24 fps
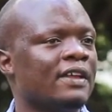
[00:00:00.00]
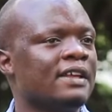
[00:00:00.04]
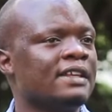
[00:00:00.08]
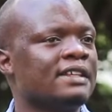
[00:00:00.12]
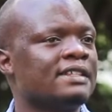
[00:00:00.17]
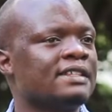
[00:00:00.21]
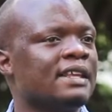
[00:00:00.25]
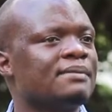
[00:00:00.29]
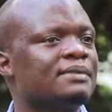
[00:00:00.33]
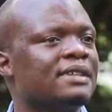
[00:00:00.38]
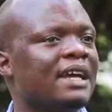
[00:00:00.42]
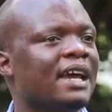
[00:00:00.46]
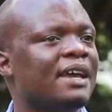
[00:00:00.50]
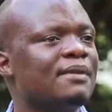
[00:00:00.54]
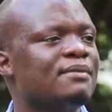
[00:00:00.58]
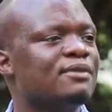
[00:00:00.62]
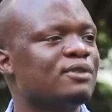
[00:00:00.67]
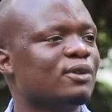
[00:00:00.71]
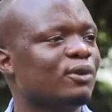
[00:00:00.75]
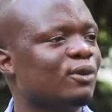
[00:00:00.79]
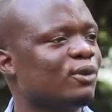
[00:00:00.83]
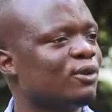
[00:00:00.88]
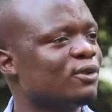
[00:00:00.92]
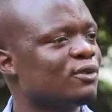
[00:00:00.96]

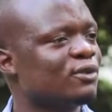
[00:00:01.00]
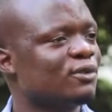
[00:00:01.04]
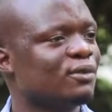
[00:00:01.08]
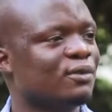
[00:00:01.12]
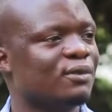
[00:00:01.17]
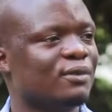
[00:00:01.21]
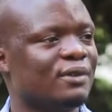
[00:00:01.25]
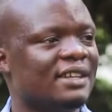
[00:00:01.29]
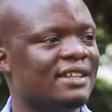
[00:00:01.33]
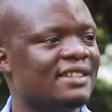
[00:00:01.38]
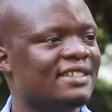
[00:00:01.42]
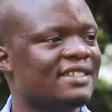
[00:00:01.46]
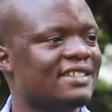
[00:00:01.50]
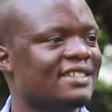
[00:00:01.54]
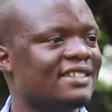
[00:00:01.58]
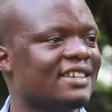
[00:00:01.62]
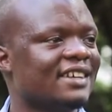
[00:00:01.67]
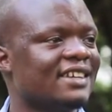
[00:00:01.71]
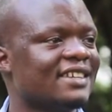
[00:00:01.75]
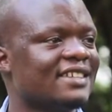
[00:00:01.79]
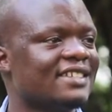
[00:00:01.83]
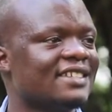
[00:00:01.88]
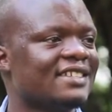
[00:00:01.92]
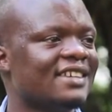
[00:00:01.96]
sometimes also it's
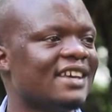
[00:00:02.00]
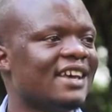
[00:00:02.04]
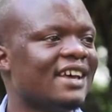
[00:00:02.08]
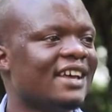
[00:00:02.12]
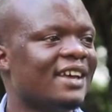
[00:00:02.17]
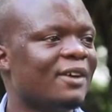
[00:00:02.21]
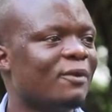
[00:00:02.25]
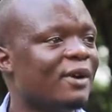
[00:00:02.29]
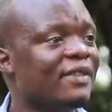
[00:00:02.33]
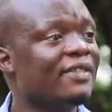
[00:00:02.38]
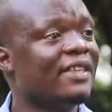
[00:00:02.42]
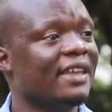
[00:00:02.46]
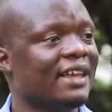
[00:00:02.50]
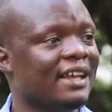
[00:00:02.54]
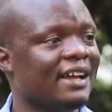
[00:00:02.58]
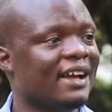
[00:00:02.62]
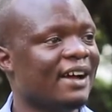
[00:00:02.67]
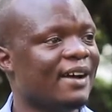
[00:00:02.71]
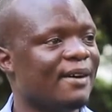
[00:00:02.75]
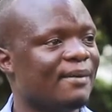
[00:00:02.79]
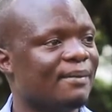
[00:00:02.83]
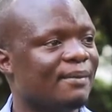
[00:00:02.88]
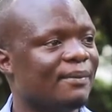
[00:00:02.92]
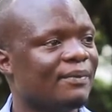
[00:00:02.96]
just when they
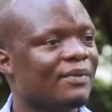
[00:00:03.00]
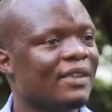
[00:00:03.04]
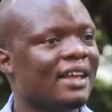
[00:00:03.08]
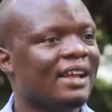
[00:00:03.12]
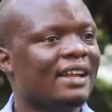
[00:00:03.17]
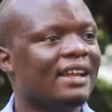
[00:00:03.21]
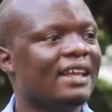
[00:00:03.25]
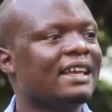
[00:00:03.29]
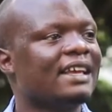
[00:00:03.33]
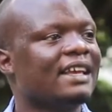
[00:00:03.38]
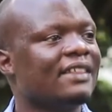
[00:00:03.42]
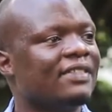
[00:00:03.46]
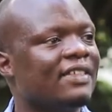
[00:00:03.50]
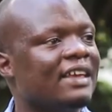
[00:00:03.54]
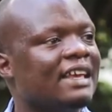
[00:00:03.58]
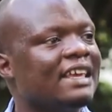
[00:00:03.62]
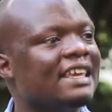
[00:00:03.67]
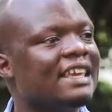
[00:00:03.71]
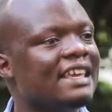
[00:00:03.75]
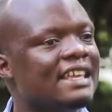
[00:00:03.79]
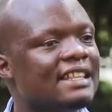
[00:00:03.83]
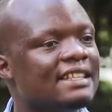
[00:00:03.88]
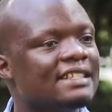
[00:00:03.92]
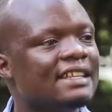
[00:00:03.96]
come, like, the
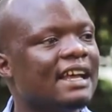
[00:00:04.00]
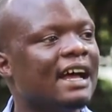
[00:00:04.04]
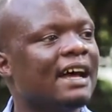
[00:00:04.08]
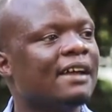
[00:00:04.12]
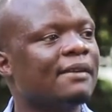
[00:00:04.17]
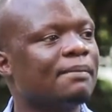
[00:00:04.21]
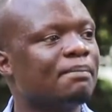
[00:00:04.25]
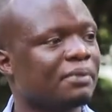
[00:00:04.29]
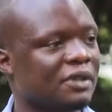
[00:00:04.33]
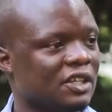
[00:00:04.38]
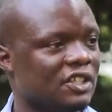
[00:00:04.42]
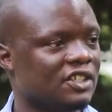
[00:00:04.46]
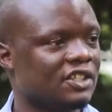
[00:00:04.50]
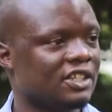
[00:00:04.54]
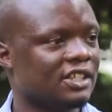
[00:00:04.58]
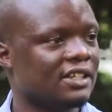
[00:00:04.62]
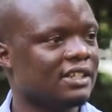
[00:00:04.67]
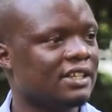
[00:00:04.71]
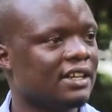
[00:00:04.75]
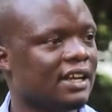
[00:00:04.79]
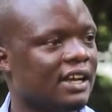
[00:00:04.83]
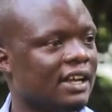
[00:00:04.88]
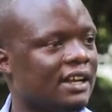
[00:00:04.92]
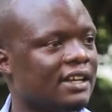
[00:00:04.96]
kids are
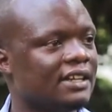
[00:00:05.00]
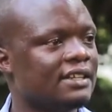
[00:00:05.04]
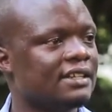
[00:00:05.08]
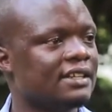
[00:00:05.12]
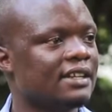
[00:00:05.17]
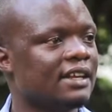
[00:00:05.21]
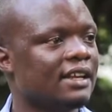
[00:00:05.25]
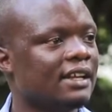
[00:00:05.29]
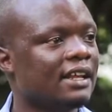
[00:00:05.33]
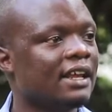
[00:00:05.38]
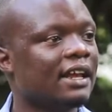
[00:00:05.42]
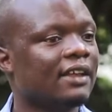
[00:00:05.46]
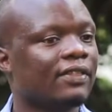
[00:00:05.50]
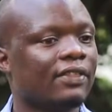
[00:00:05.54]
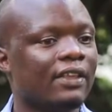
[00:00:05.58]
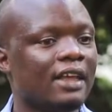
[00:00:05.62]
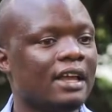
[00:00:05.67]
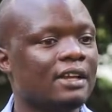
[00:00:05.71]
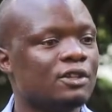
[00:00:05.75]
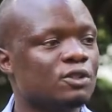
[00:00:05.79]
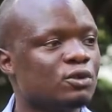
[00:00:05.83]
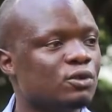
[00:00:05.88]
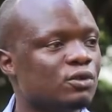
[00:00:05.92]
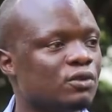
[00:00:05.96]
pressured and, like,
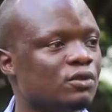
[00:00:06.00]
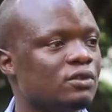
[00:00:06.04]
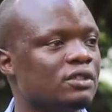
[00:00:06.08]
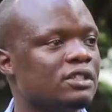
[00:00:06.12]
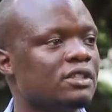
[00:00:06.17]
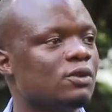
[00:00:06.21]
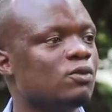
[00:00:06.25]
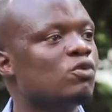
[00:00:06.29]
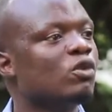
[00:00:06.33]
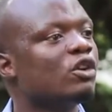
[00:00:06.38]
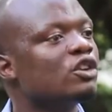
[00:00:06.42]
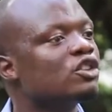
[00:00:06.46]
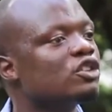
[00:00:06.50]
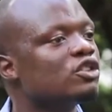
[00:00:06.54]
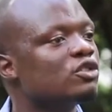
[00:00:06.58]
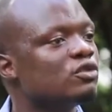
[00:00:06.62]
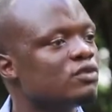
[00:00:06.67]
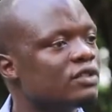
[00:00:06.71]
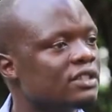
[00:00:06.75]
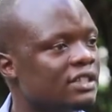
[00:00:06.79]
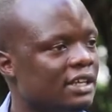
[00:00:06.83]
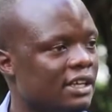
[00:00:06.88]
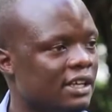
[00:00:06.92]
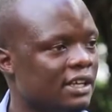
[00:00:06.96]
they are told what
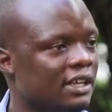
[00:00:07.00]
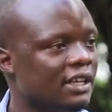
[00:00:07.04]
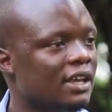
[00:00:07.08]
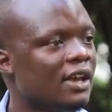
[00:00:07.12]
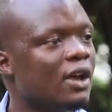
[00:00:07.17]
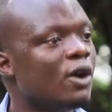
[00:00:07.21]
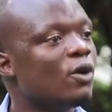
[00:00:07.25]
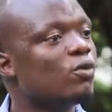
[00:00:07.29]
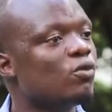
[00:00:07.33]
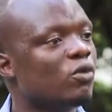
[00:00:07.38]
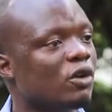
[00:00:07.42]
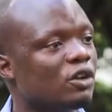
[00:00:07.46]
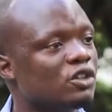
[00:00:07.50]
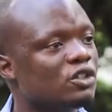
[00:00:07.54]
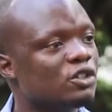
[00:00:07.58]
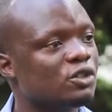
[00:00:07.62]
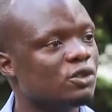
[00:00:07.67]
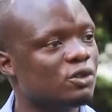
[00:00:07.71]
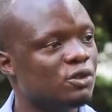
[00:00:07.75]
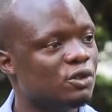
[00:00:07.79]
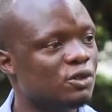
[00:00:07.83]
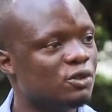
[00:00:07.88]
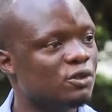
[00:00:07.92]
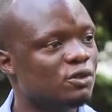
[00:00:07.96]
to say, what
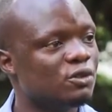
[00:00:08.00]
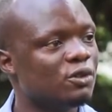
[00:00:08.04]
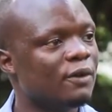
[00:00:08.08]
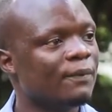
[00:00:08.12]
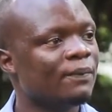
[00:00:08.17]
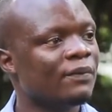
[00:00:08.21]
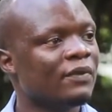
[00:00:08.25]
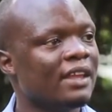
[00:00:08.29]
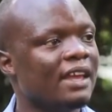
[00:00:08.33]
to do,